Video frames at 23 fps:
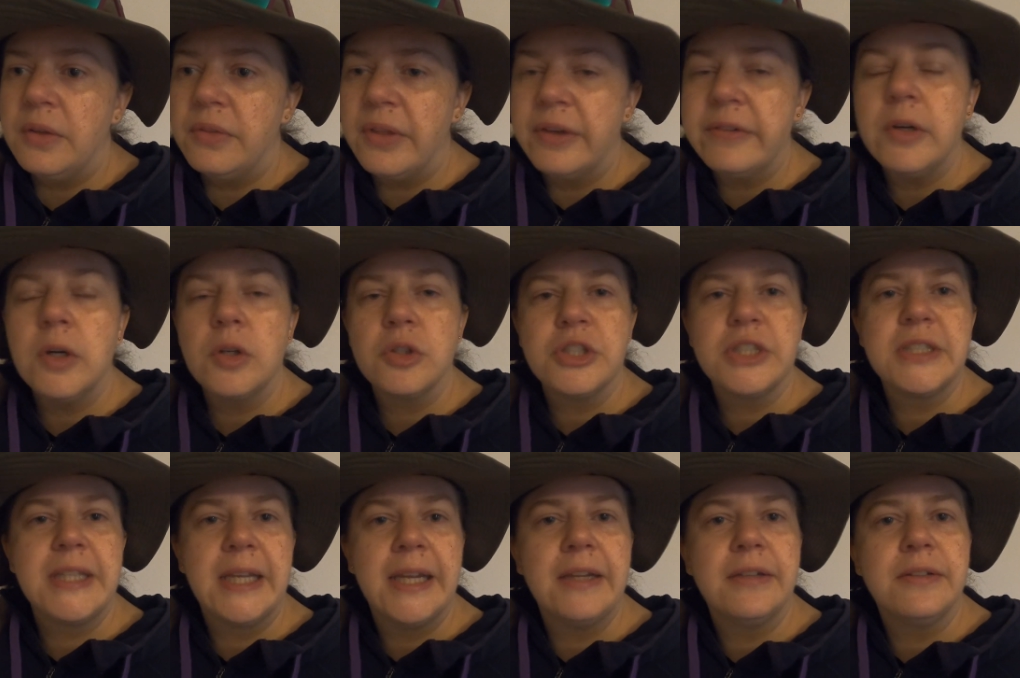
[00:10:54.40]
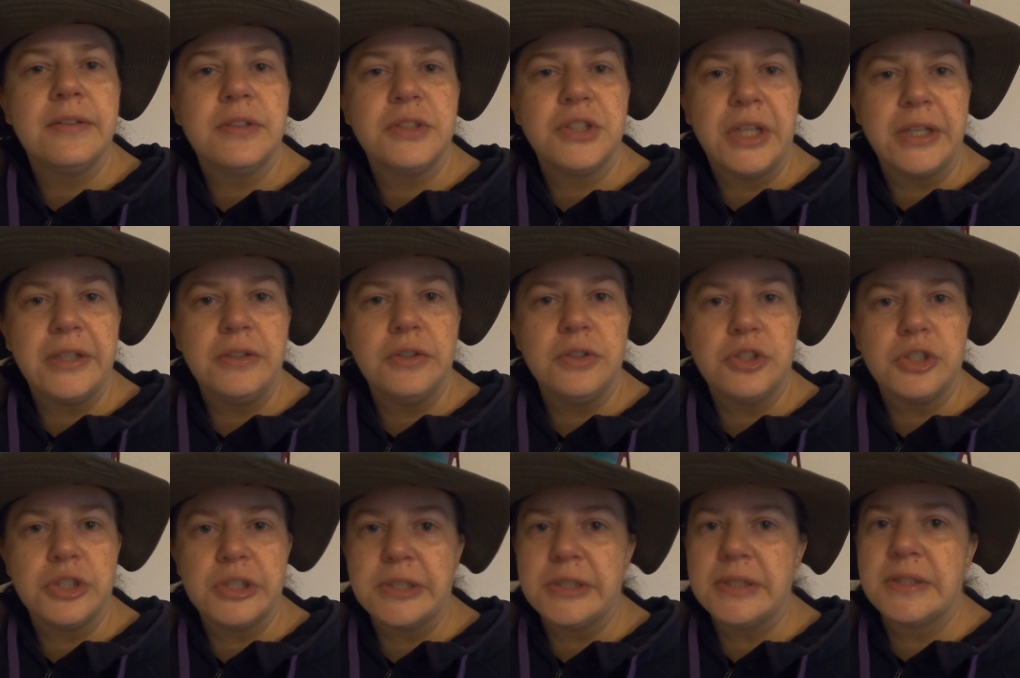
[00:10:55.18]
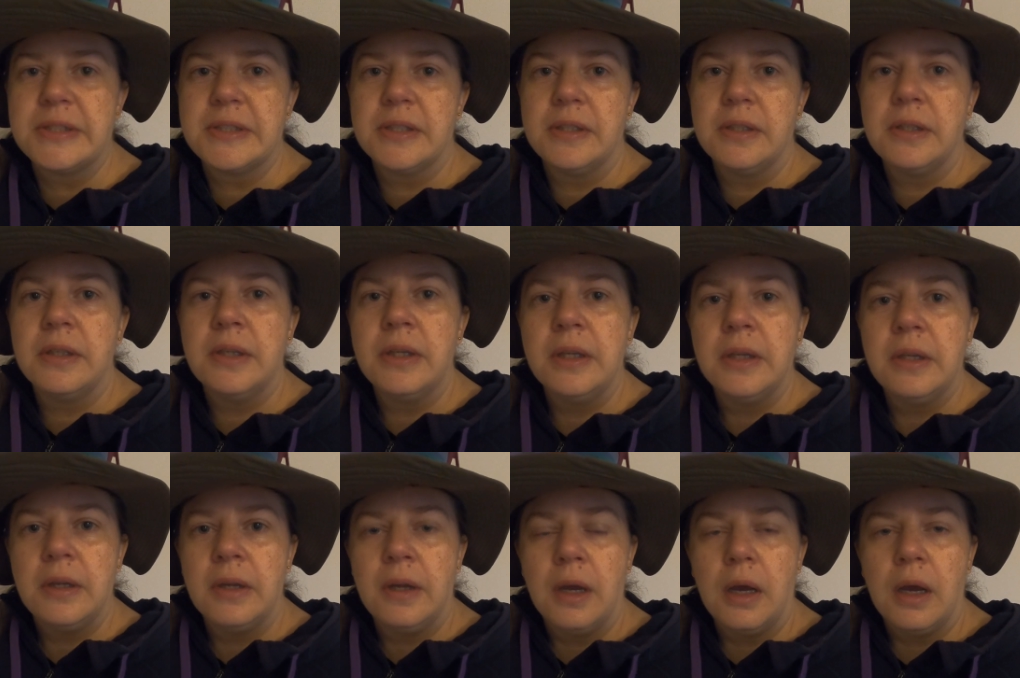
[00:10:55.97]
there are just hidden dangers
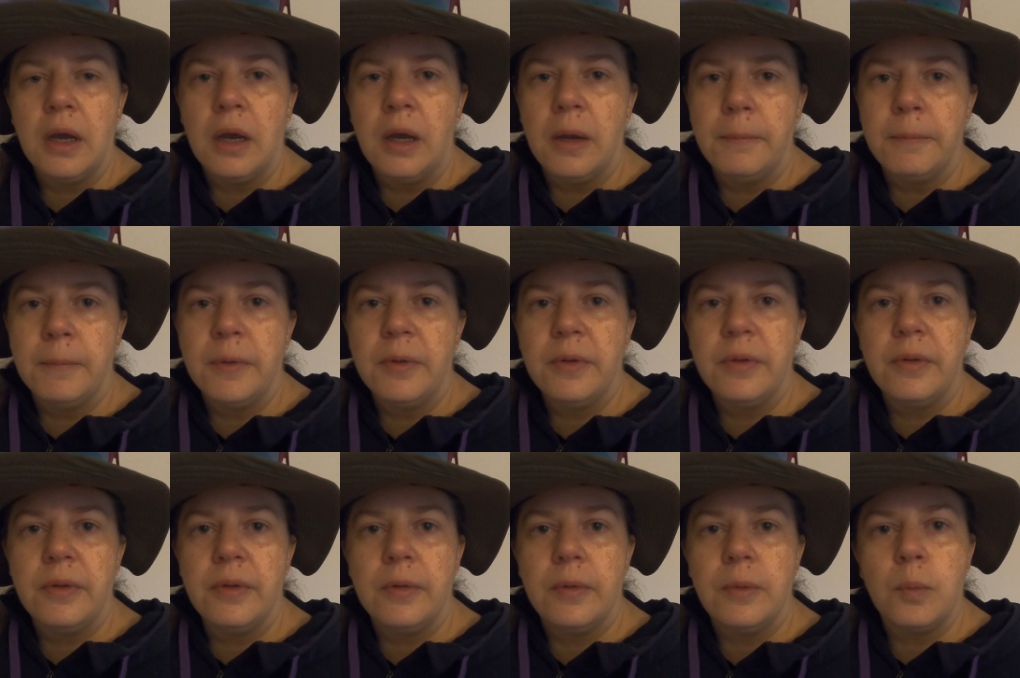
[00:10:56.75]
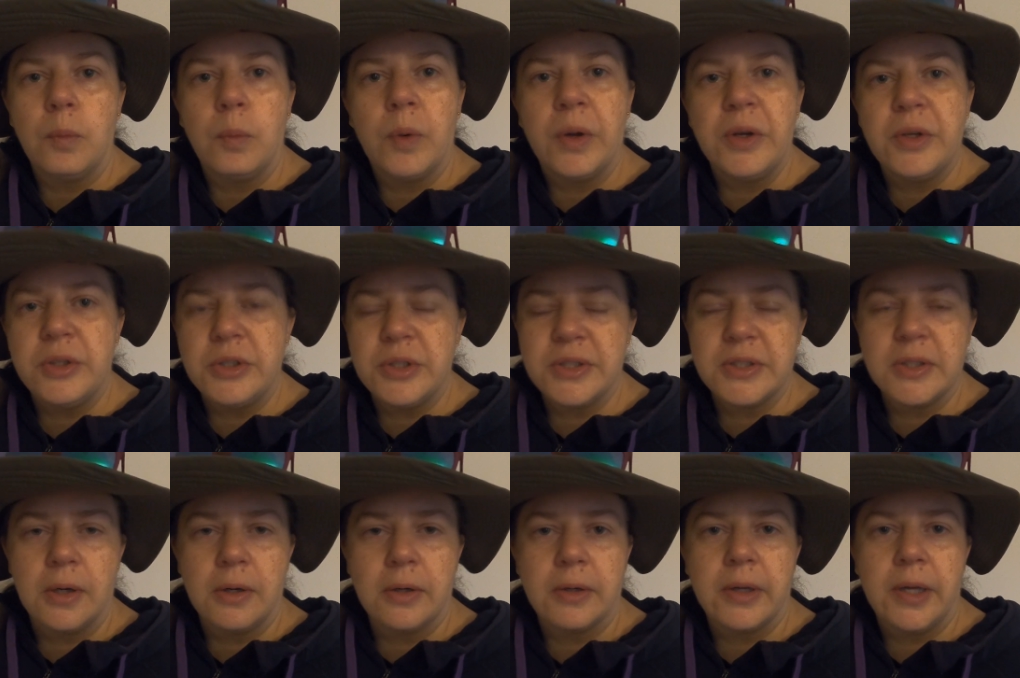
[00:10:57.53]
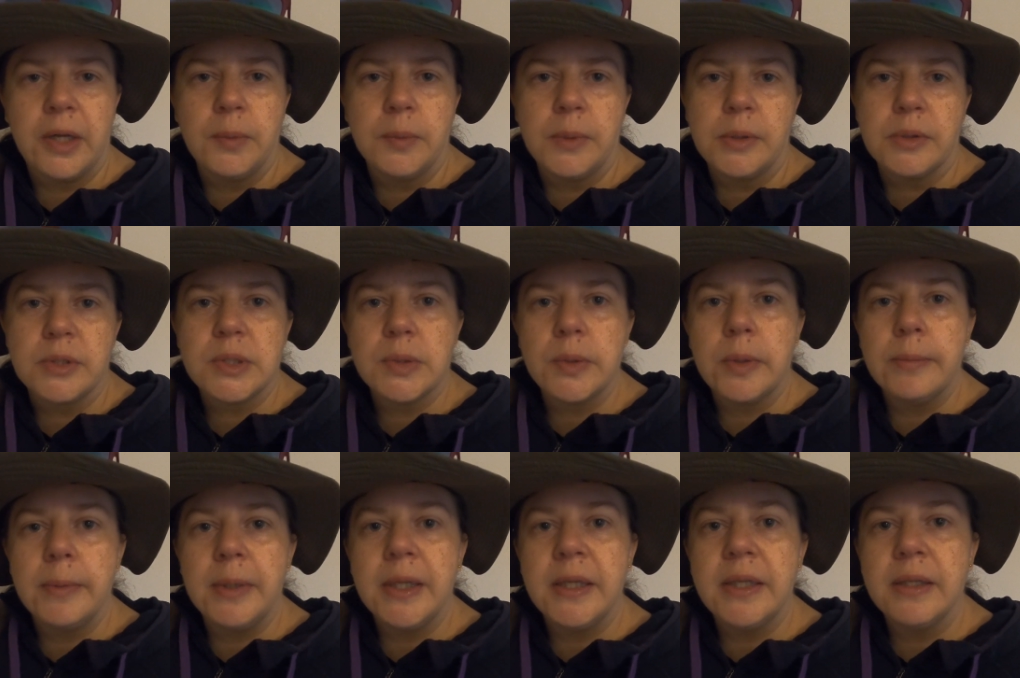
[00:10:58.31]
um, when you start going wild
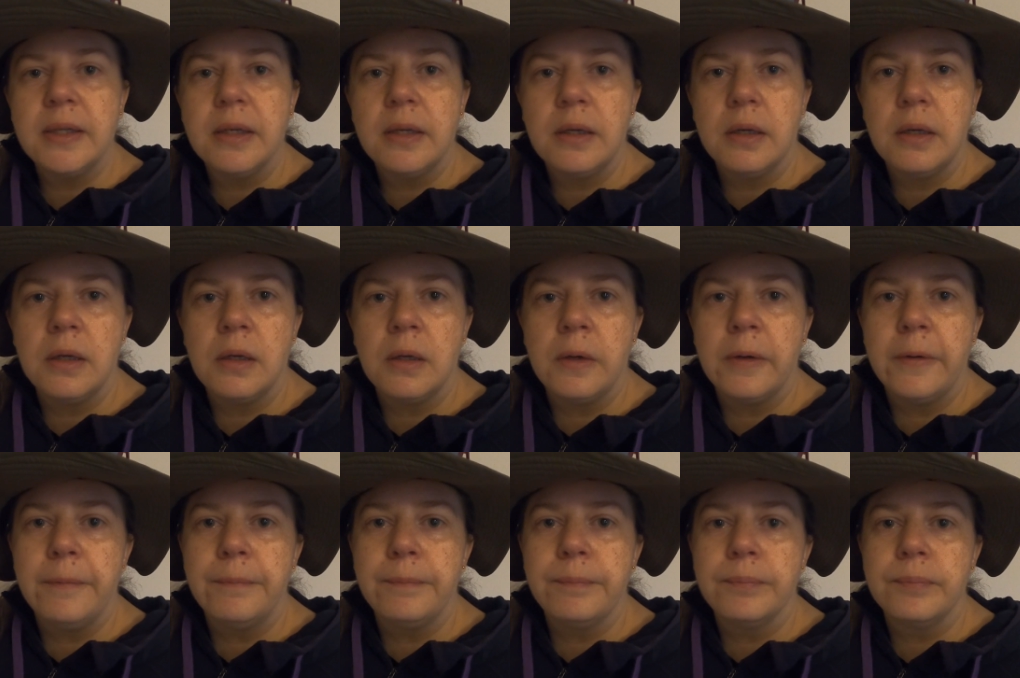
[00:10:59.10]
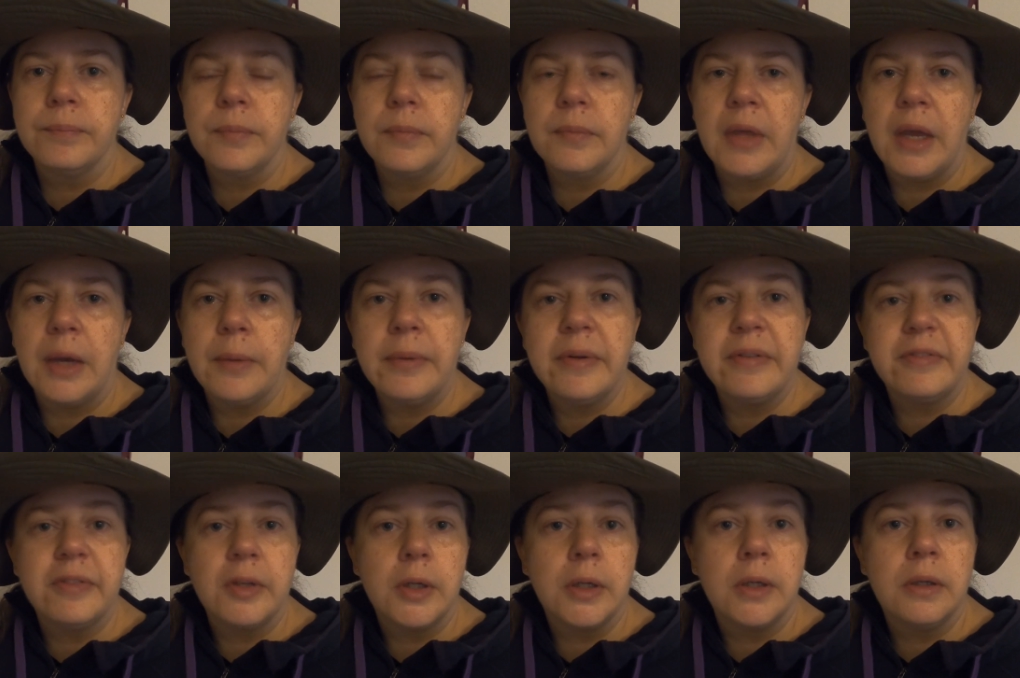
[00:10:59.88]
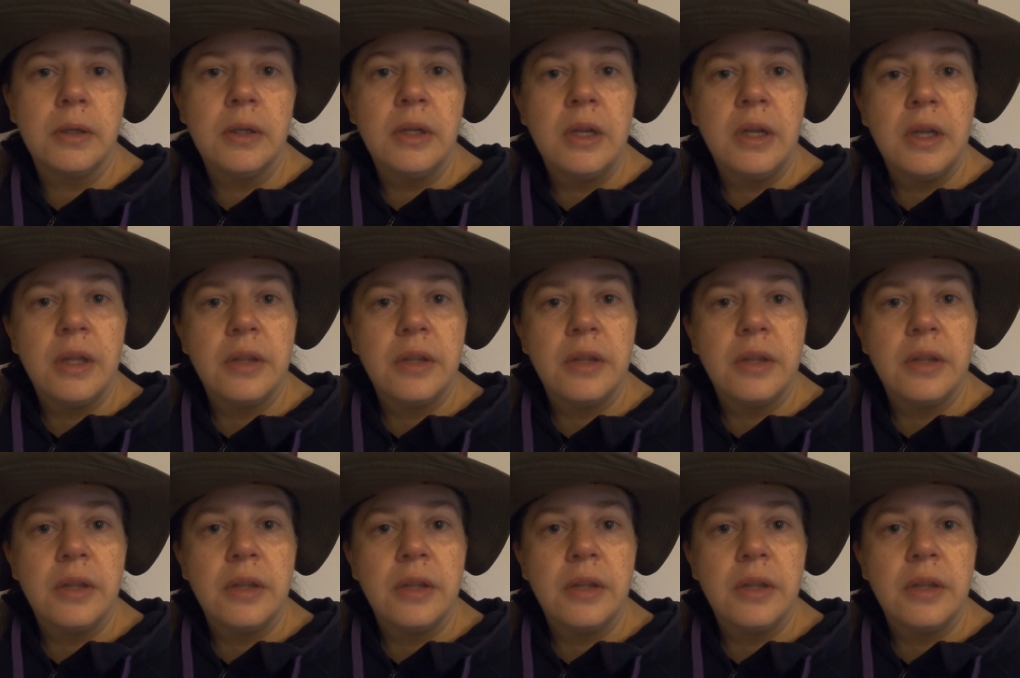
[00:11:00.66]
swimming. Um, however,